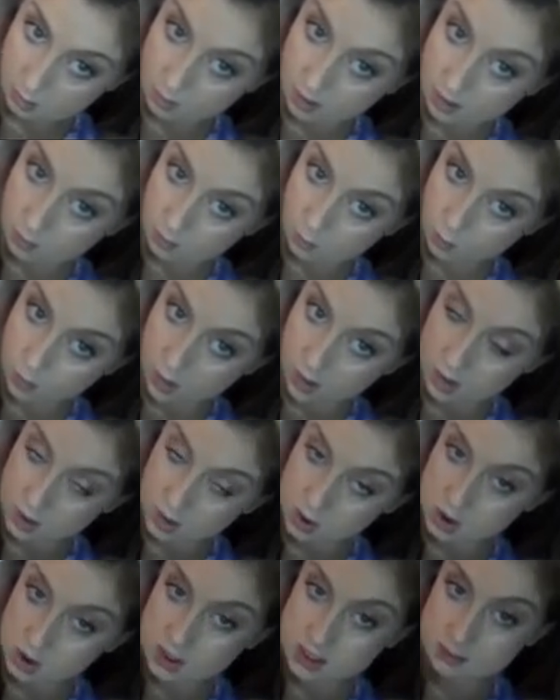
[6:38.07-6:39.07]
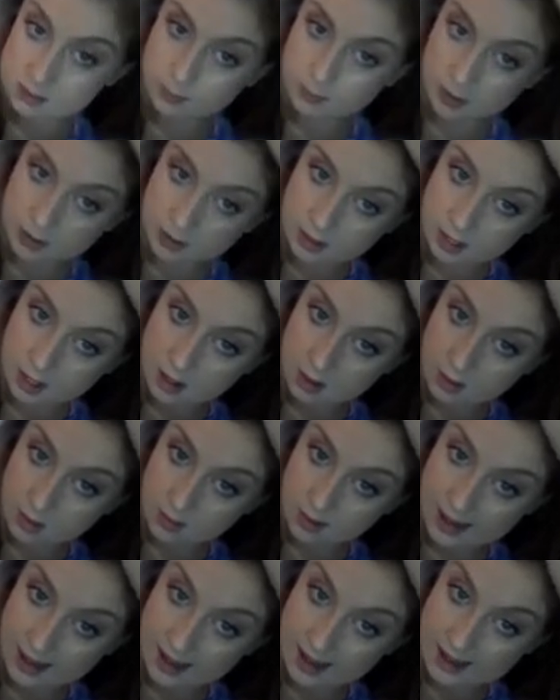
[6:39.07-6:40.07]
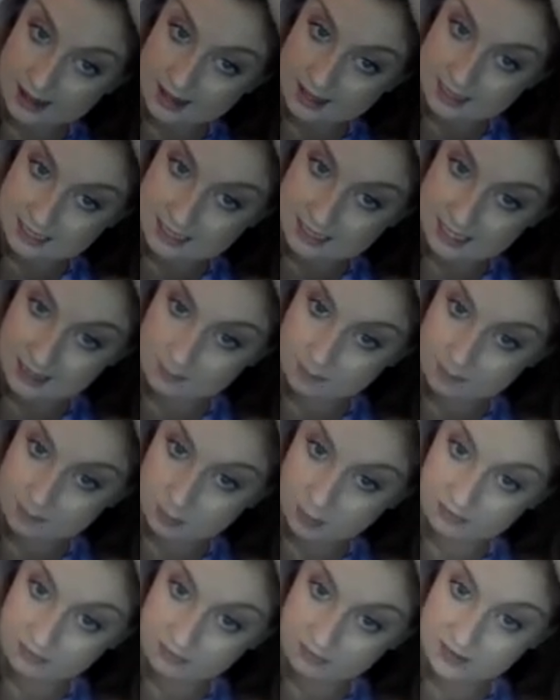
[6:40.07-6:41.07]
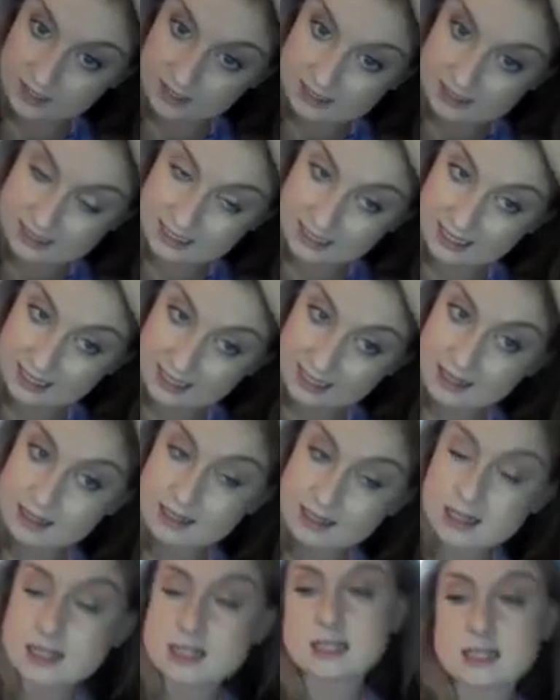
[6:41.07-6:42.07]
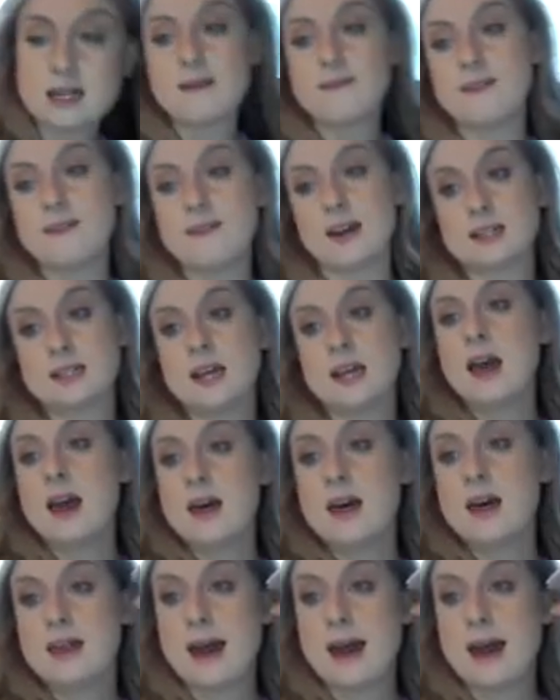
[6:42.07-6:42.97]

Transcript: What words below has a prefix and a suffix?